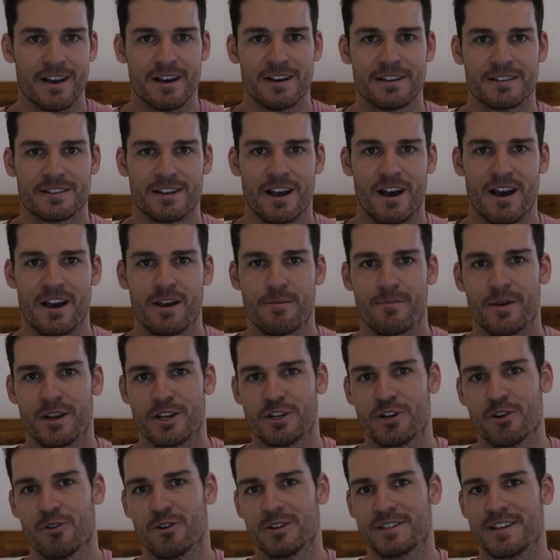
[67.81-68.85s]
So be
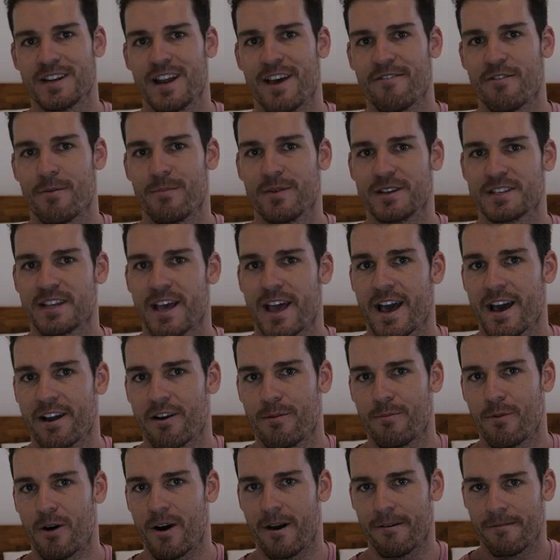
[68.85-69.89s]
sure to never miss out
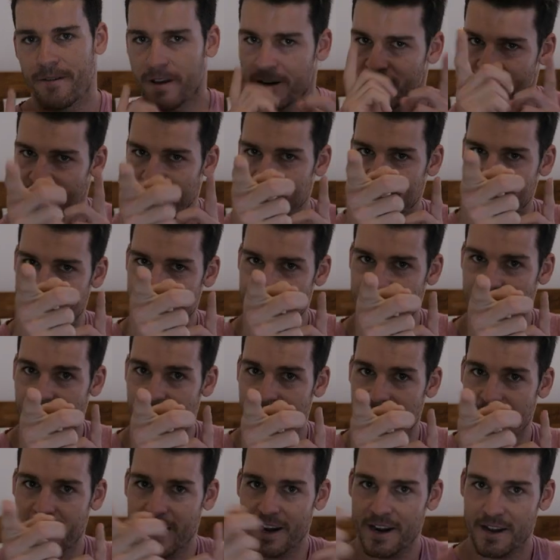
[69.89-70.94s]
on my adventures,
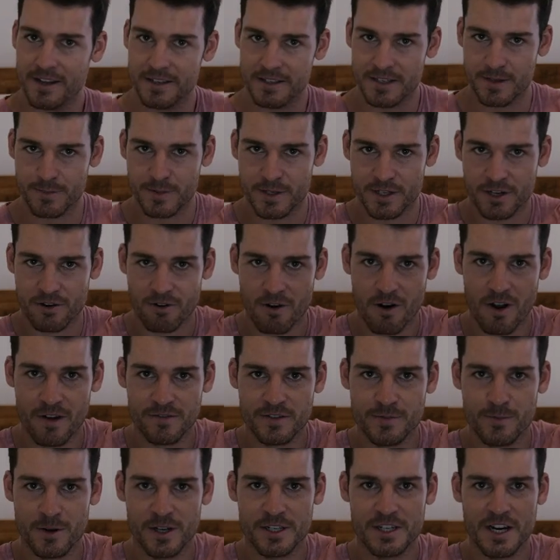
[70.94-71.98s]
and subscribe
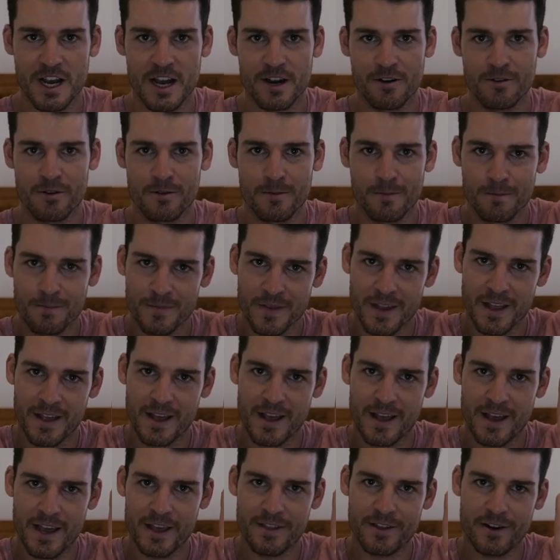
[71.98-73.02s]
to my channel,
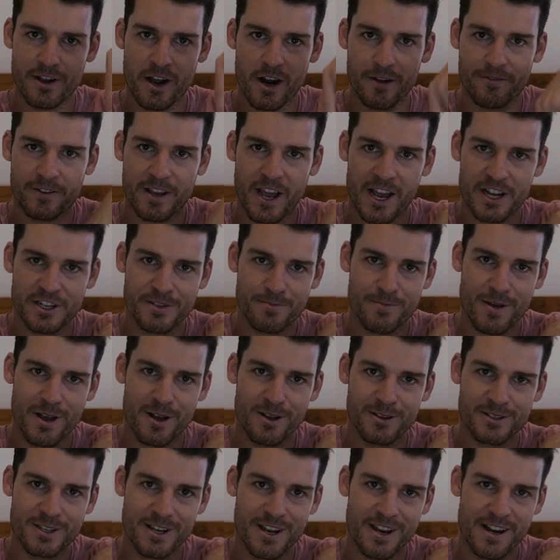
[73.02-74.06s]
hit the notification
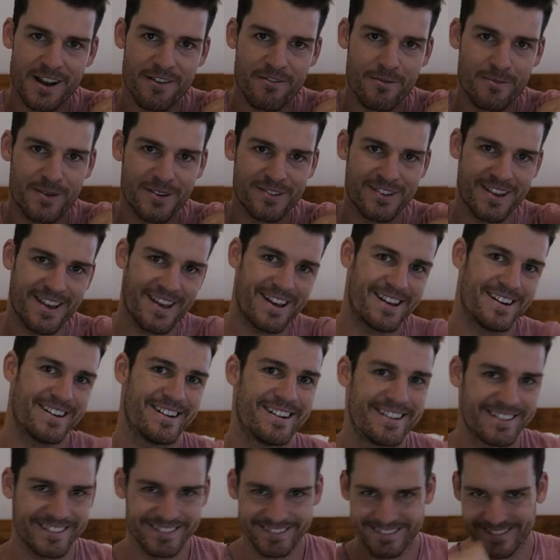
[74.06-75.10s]
bell so you never miss out.
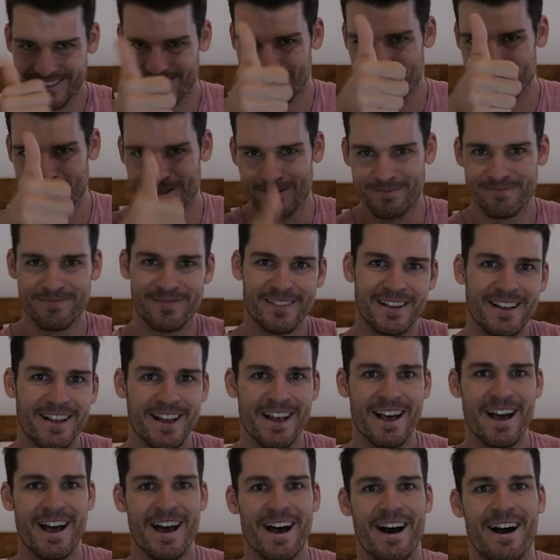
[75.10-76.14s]
Awesome.
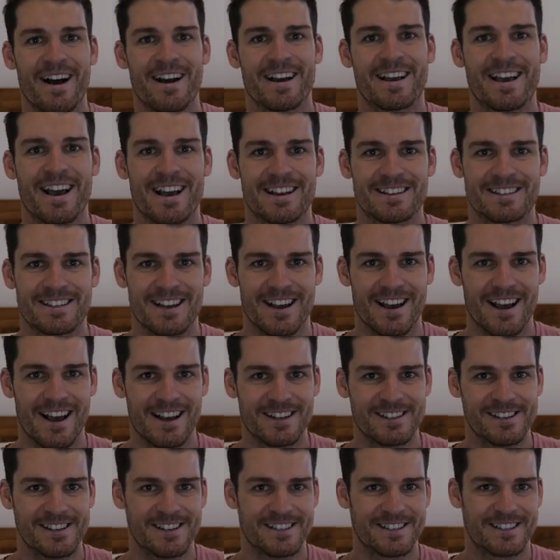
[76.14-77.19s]
Okay, so
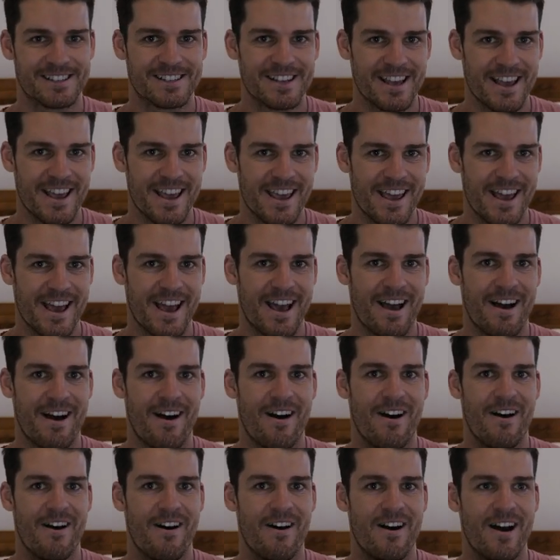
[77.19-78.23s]
as you can see,
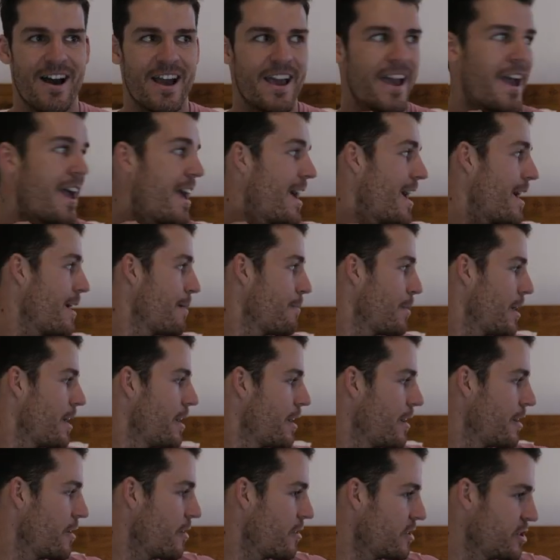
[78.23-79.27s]
I am
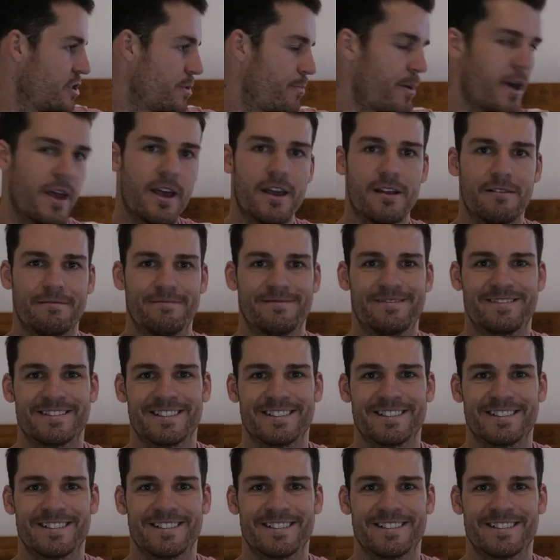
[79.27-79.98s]
not in Japan.